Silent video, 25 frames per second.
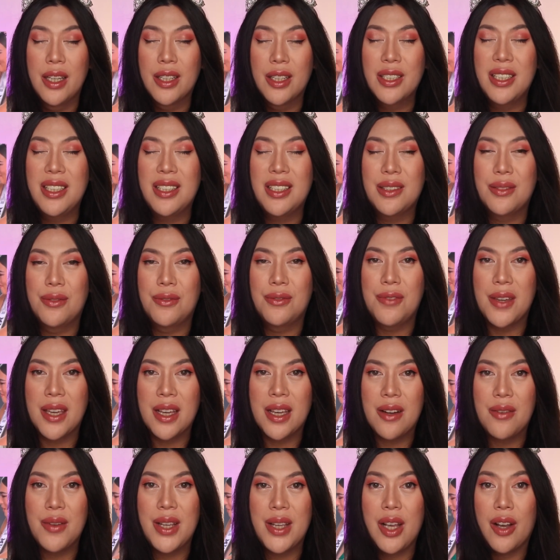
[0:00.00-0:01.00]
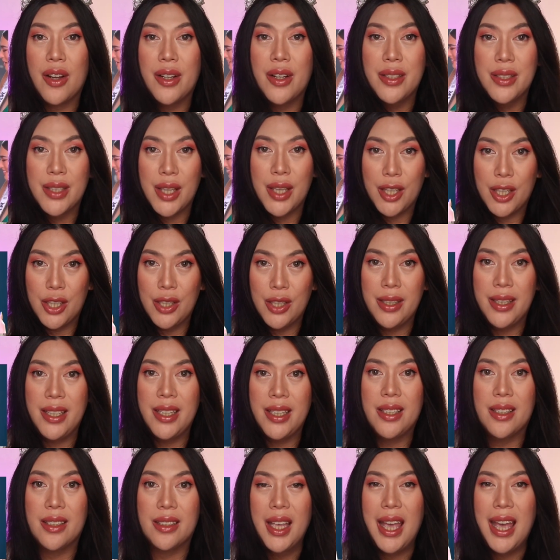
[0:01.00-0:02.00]
She's very
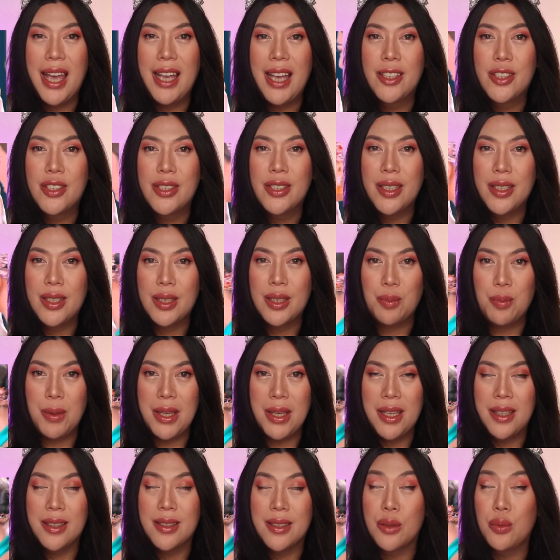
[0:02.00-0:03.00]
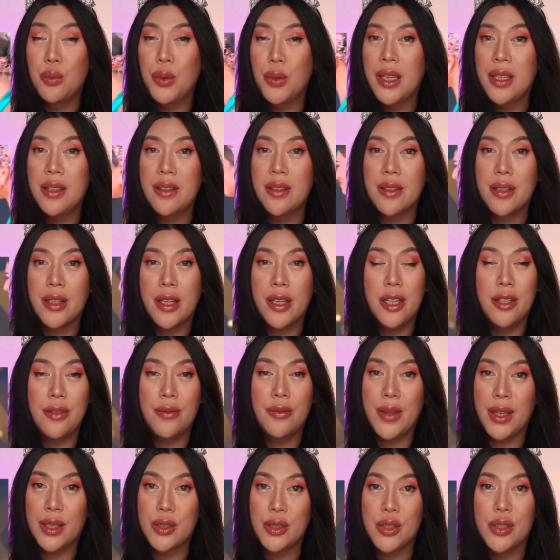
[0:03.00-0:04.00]
articulate and she speaks with
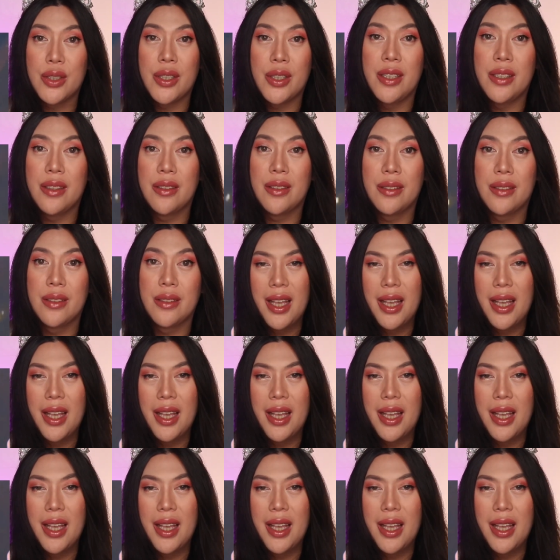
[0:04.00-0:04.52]
conviction.